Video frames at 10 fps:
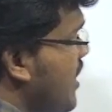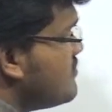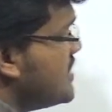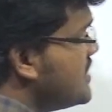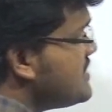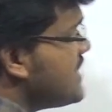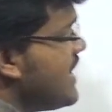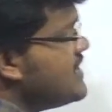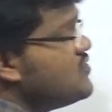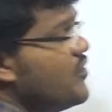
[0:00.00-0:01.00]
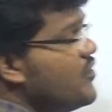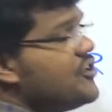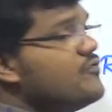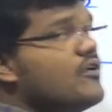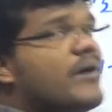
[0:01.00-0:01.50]
this guy is going to
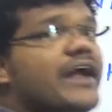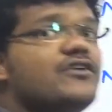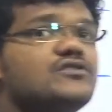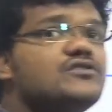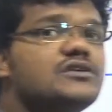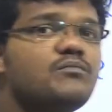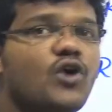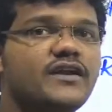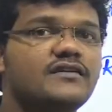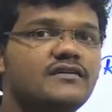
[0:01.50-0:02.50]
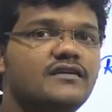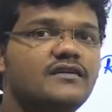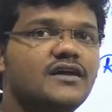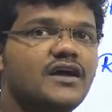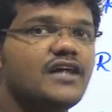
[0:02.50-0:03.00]
form hydrogen bond.
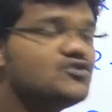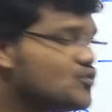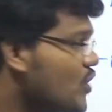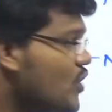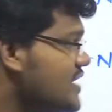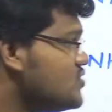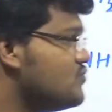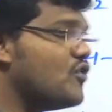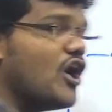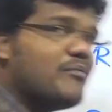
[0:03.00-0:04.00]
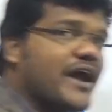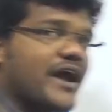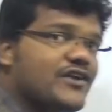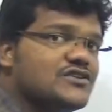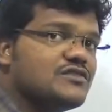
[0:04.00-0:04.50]
And so as to form
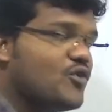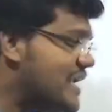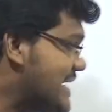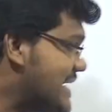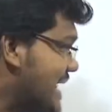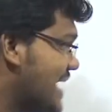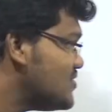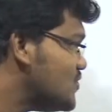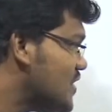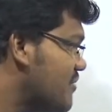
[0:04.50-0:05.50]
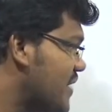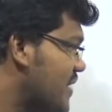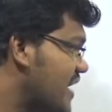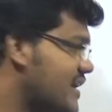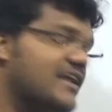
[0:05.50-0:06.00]
hydrogen bond, it has to come
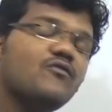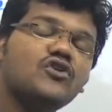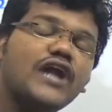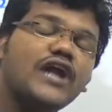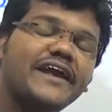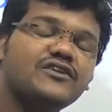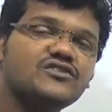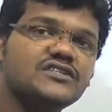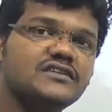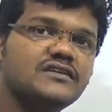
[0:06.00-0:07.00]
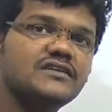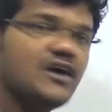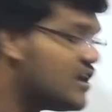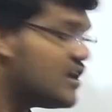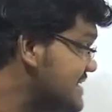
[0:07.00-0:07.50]
and attack with nitrogen.
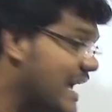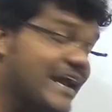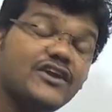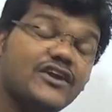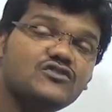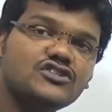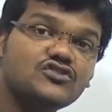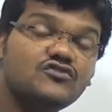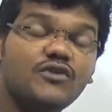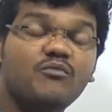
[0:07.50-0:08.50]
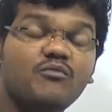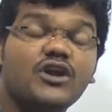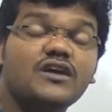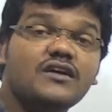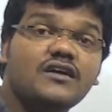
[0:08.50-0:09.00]
Or these hydrogen should form
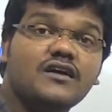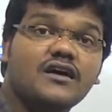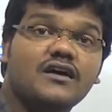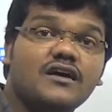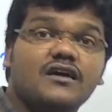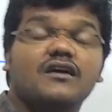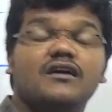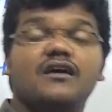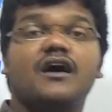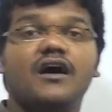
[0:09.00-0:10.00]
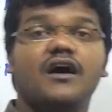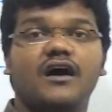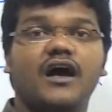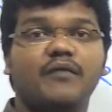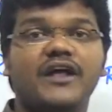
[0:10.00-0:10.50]
what?
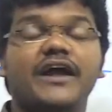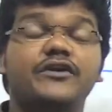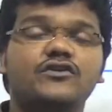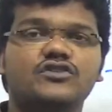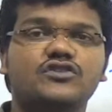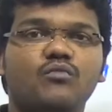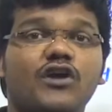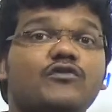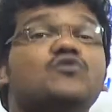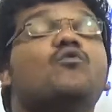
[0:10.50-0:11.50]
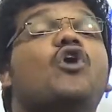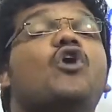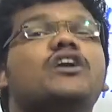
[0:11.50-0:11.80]
Hydrogen bond with water